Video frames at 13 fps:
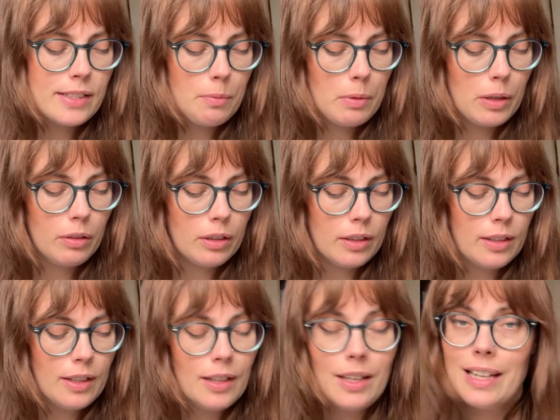I'm hearing.
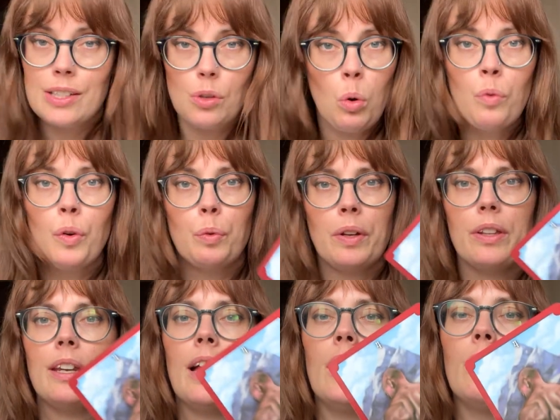It's over with
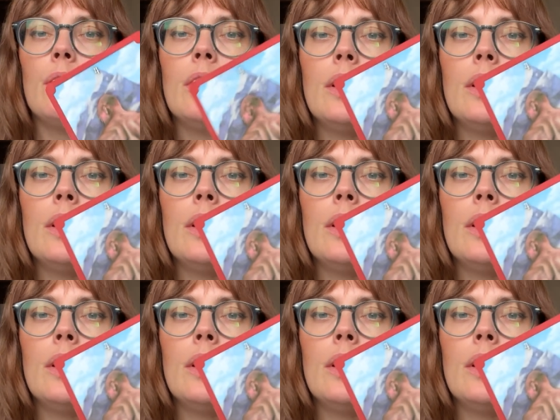now.